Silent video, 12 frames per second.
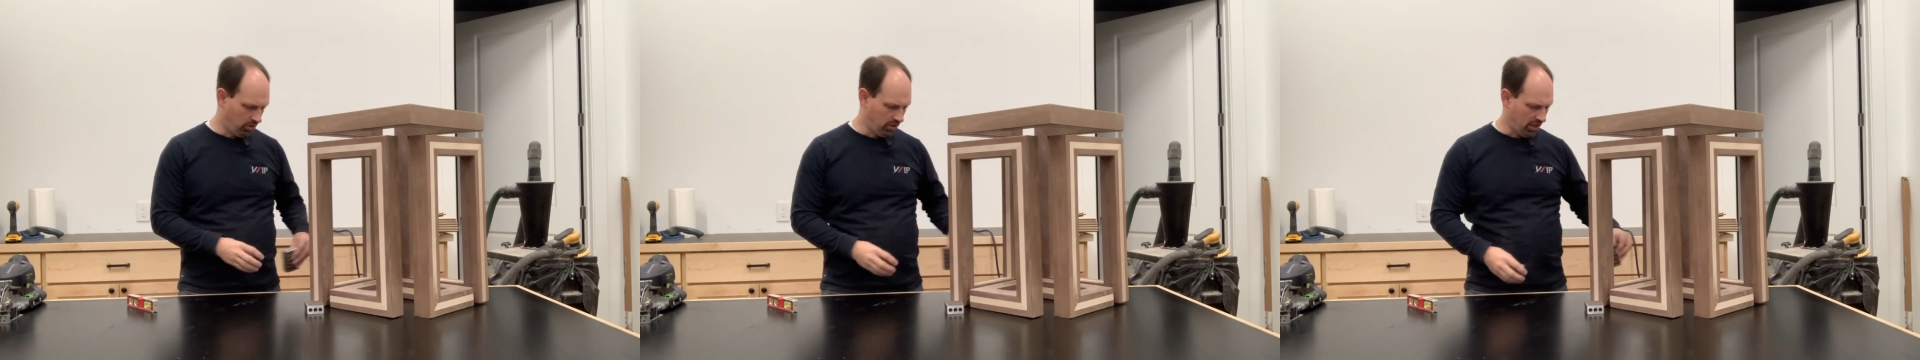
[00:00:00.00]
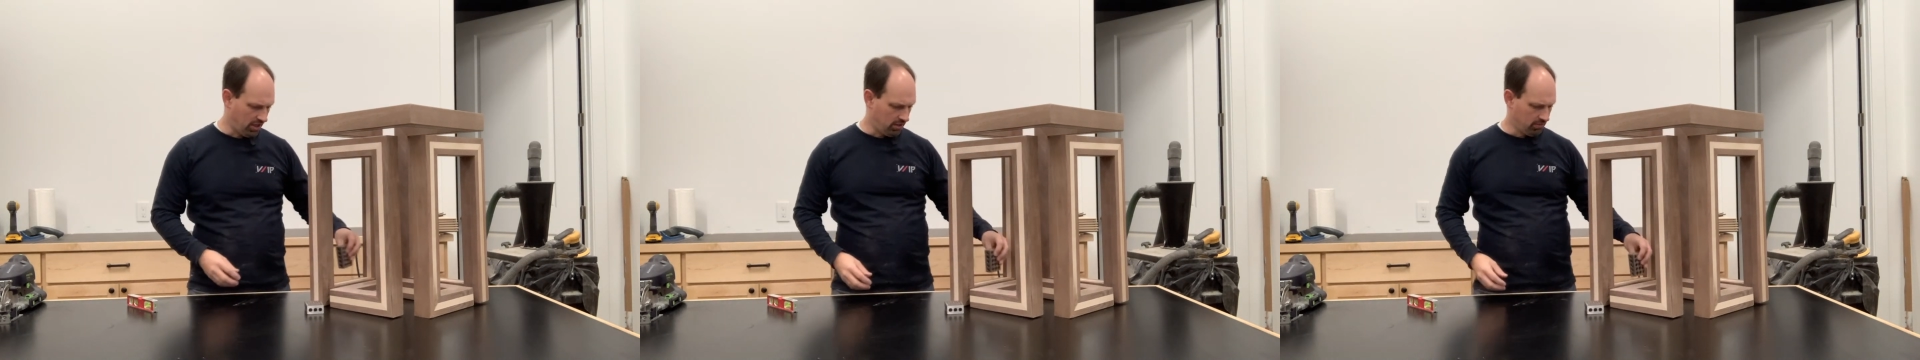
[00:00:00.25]

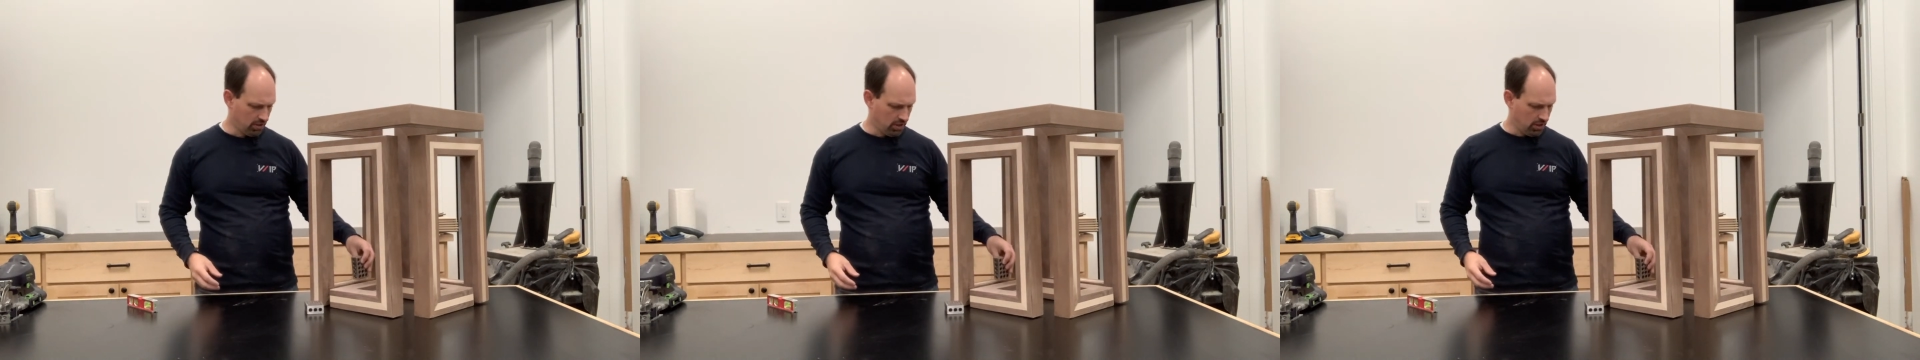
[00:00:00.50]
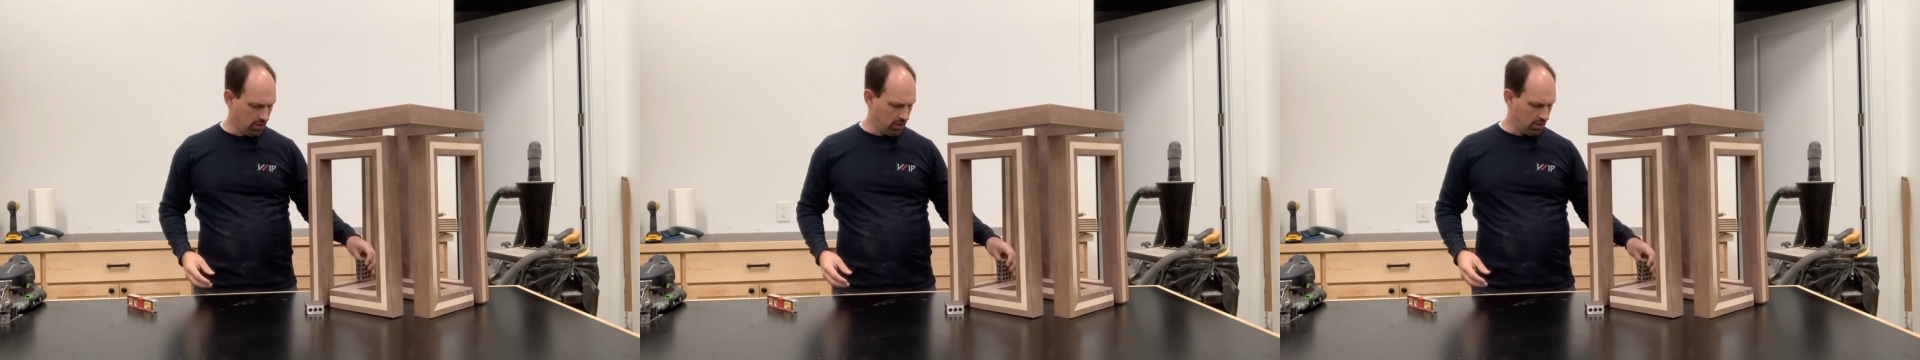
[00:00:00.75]
And
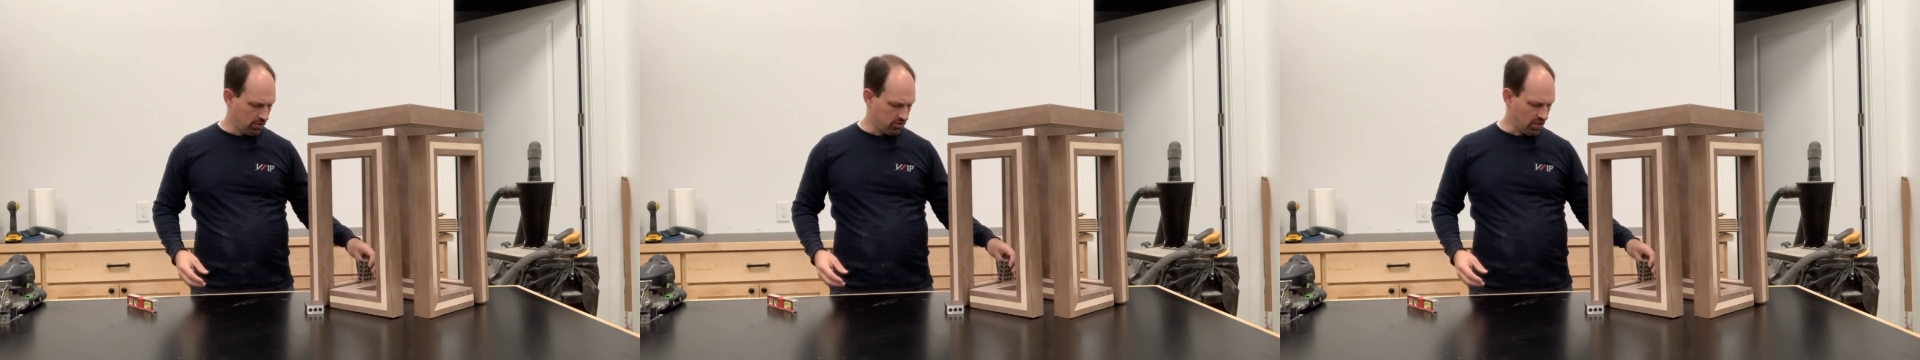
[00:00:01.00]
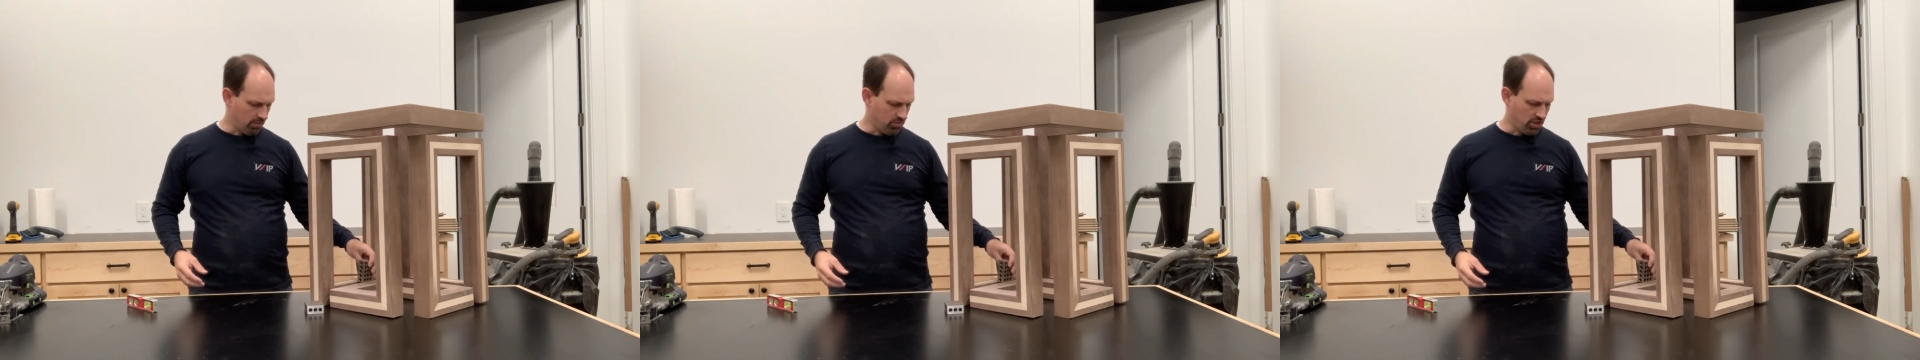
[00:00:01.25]

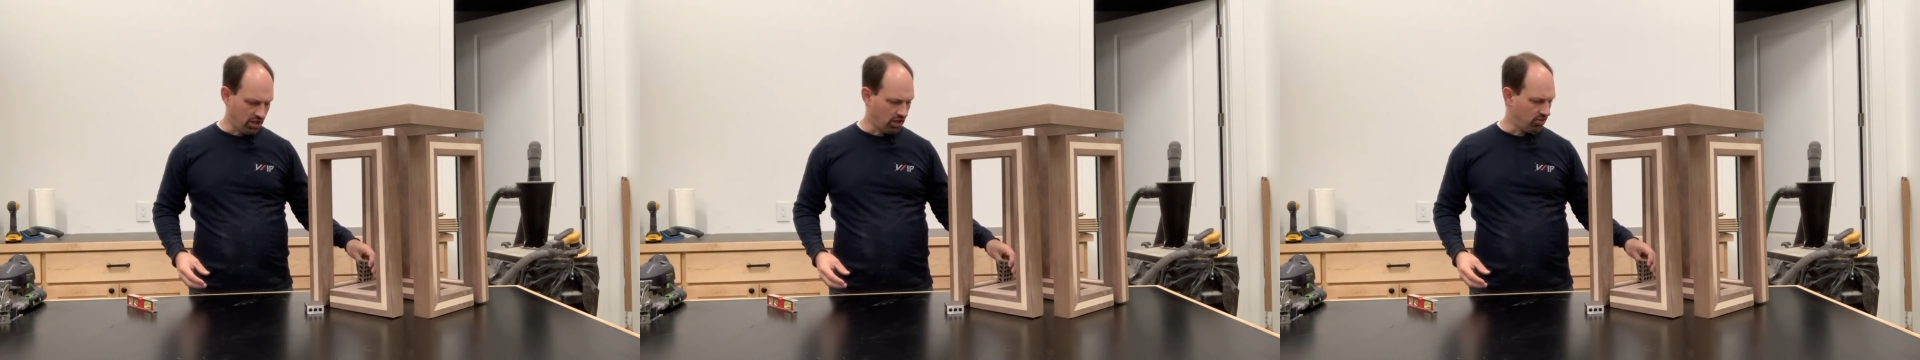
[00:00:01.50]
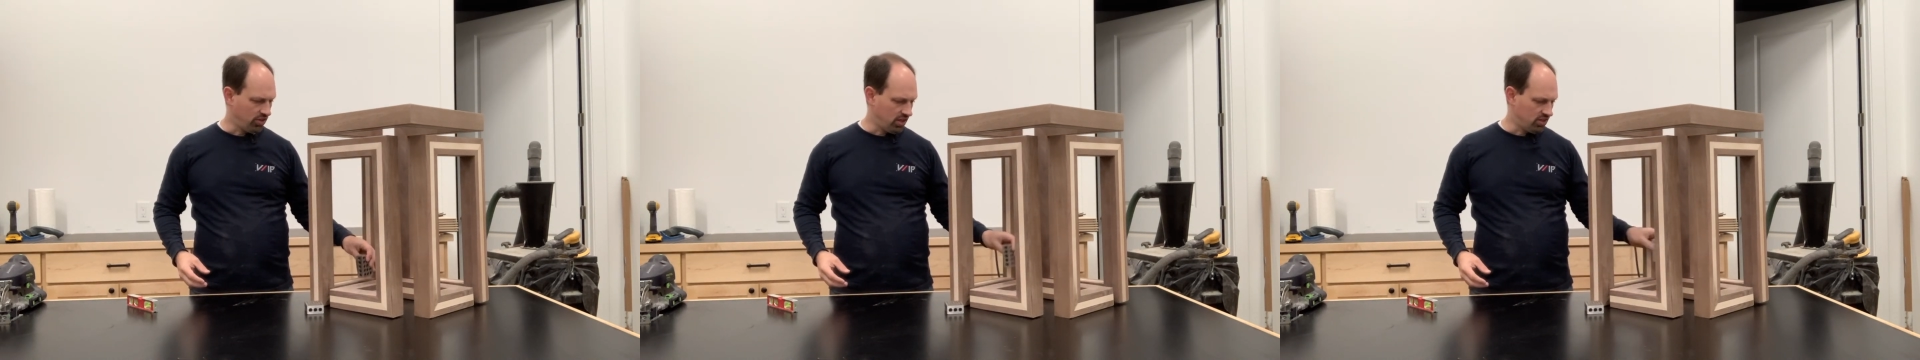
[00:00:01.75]
same thing
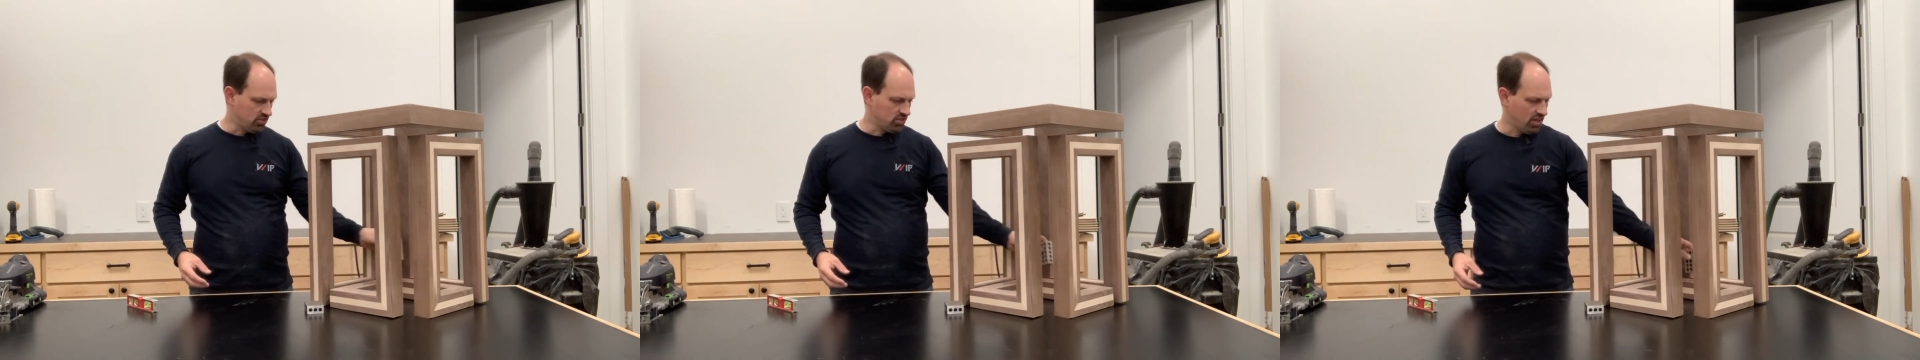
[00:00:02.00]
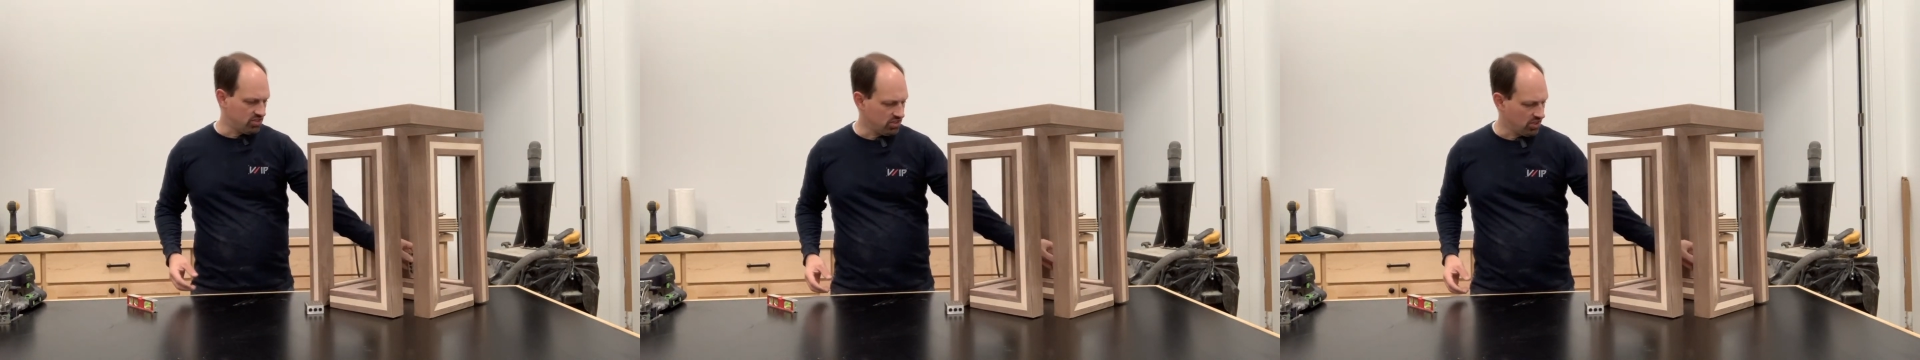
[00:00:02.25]
on the
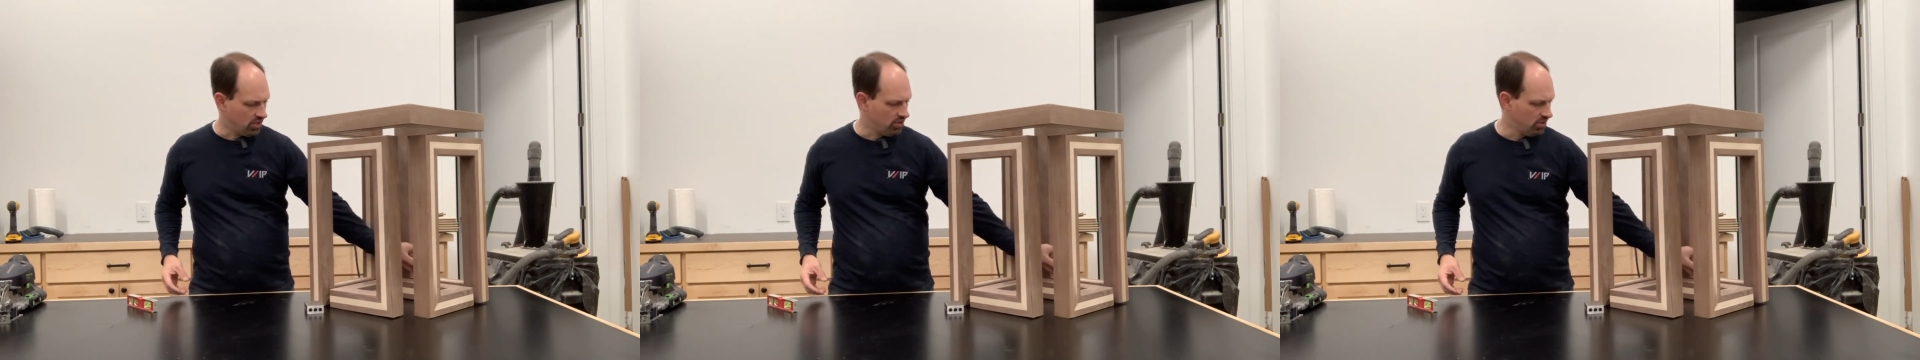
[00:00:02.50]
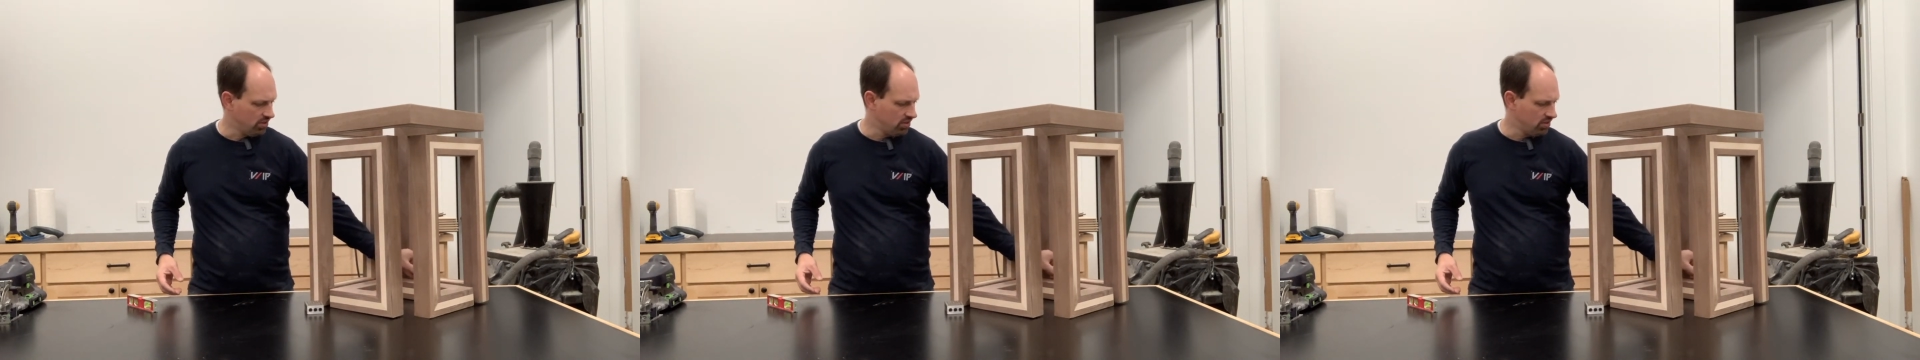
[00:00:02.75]
insides here.